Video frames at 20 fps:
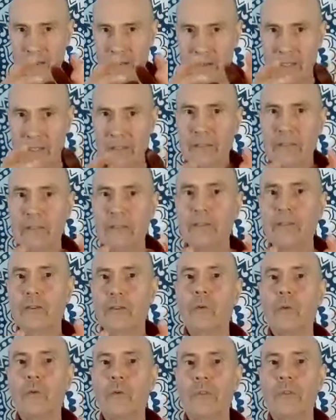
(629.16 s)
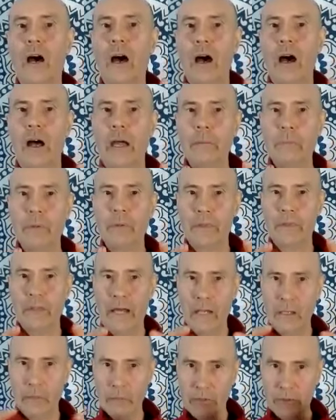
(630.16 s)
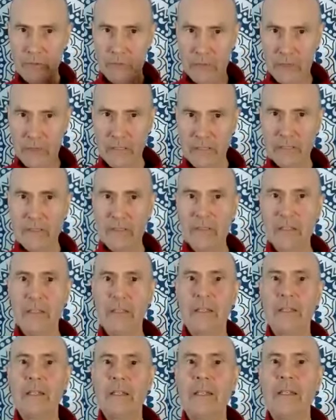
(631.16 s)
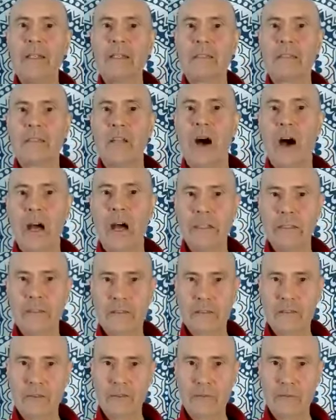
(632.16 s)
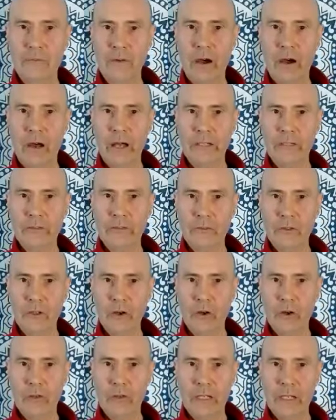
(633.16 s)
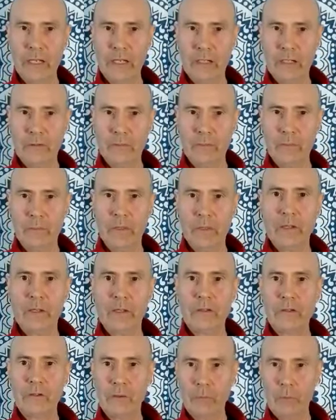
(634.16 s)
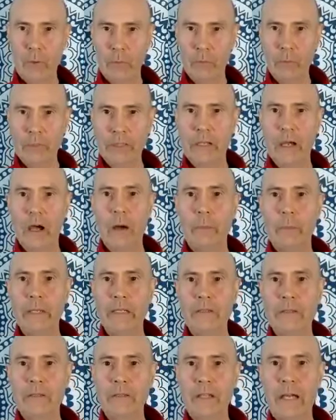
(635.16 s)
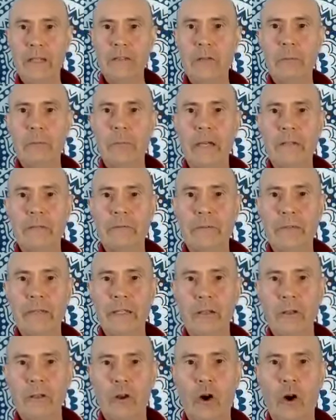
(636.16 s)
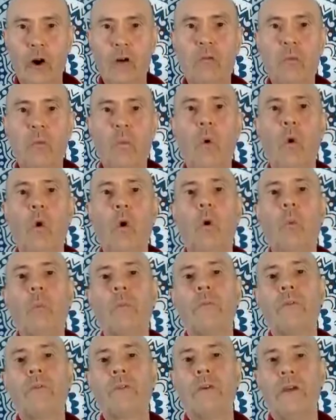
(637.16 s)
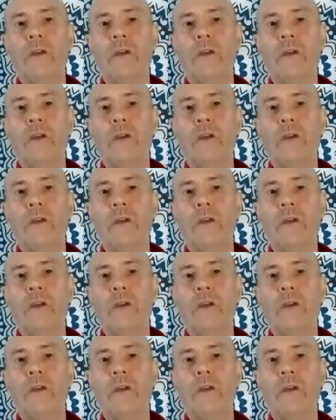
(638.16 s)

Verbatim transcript: this is called the hypothalamus. This ignites the fire circuit. So when we come into that, you may feel a lot of warmth.